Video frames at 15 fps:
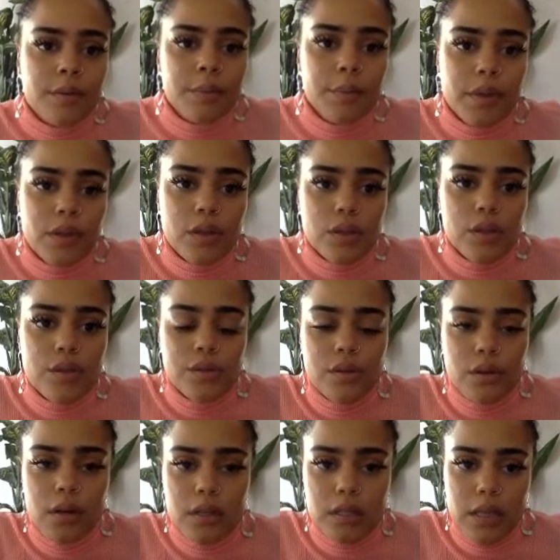with the two
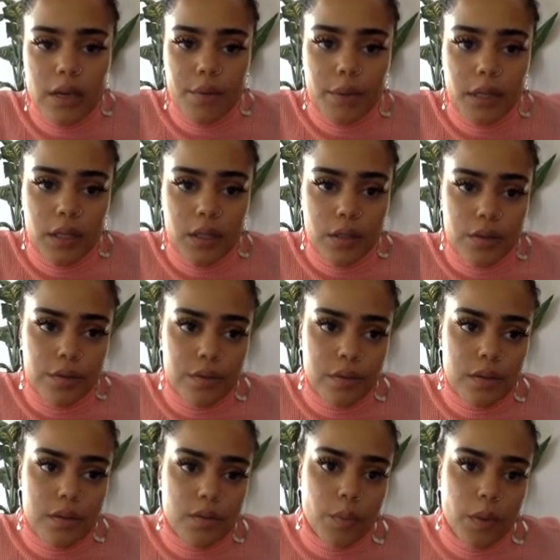songs that we
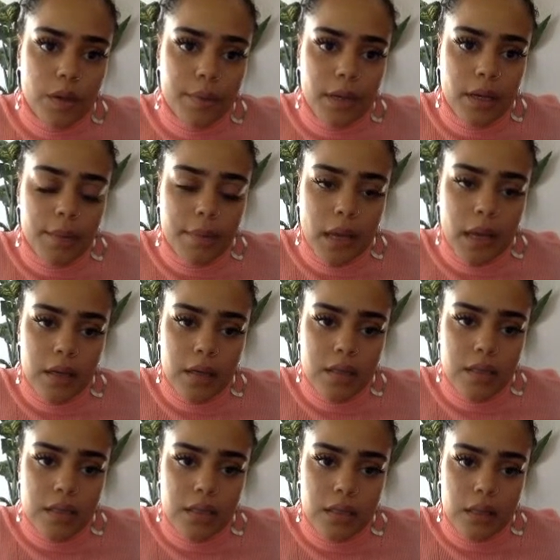used, 1 Minute Man
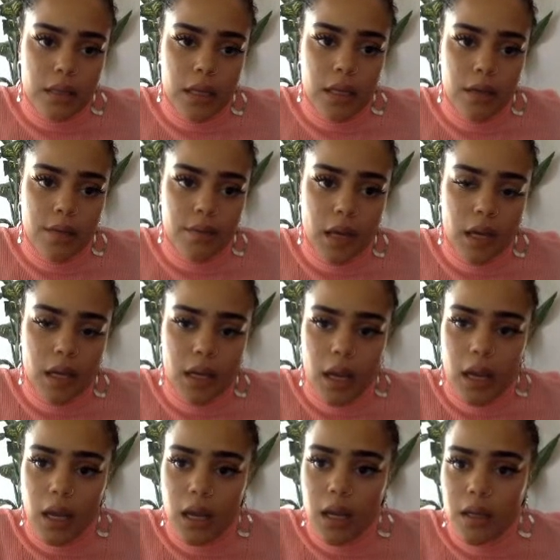is in the key of
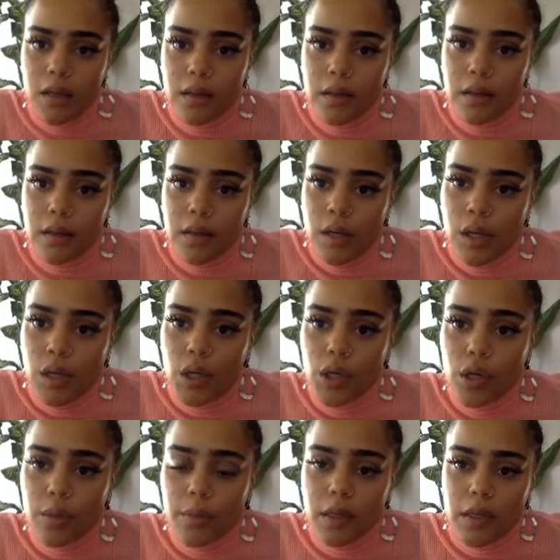8A and
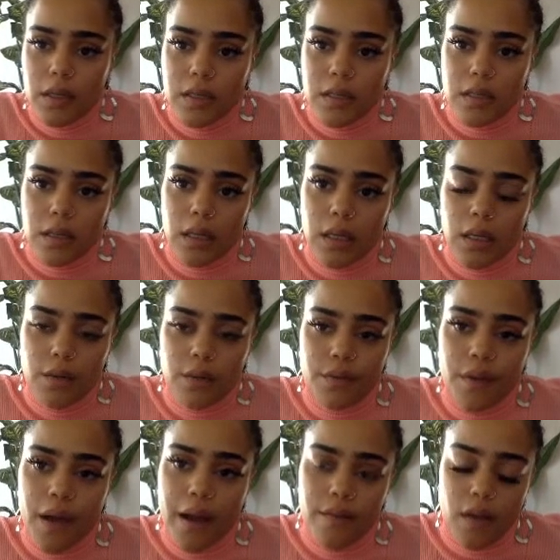Girl Blunt is in the key of
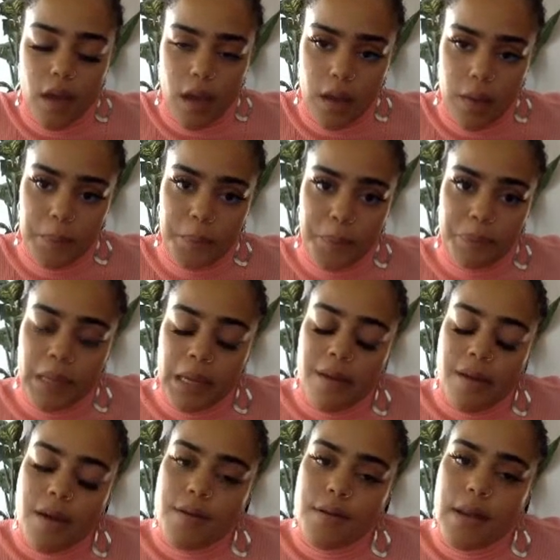5A.
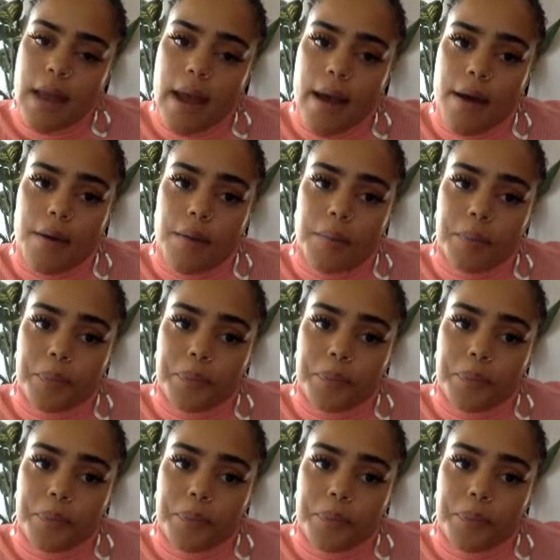Now,